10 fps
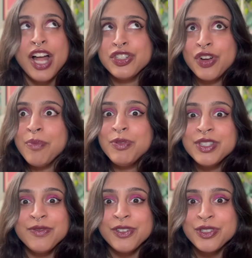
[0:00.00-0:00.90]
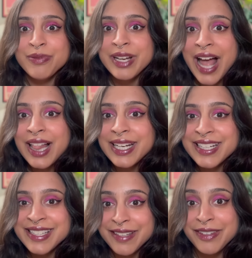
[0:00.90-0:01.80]
Trump was the first
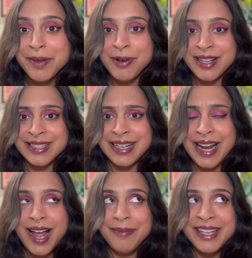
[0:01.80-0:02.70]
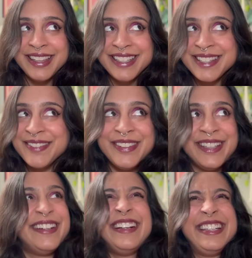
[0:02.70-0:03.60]
reality TV president. I mean, the
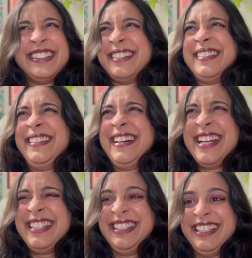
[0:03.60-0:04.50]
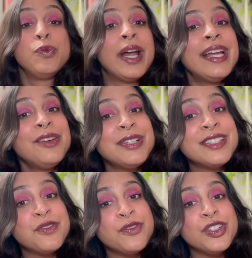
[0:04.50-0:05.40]
similarities are crazy. Reagan was
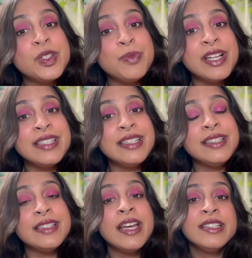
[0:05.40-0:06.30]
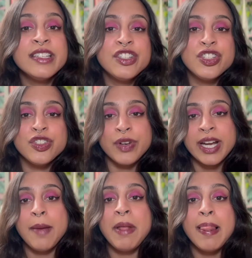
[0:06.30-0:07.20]
the first president to
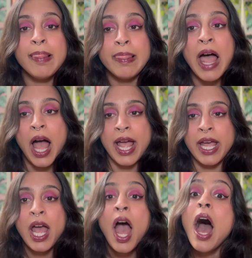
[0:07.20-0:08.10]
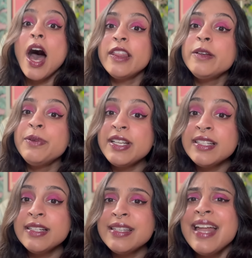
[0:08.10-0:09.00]
straight up lie. Other
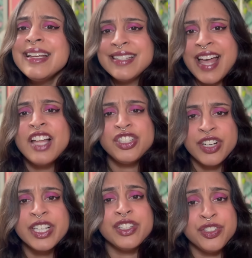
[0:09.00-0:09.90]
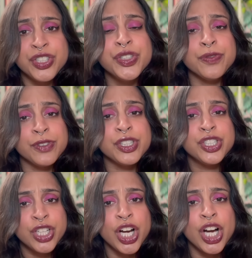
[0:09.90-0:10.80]
presidents had exaggerated the truth for
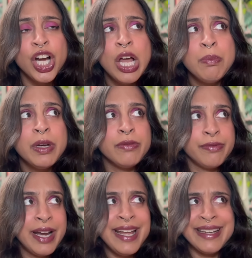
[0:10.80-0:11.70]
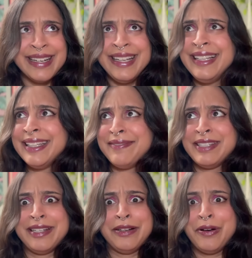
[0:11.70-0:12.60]
sure, but Reagan, he lived
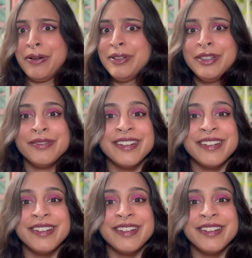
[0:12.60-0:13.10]
in a whole new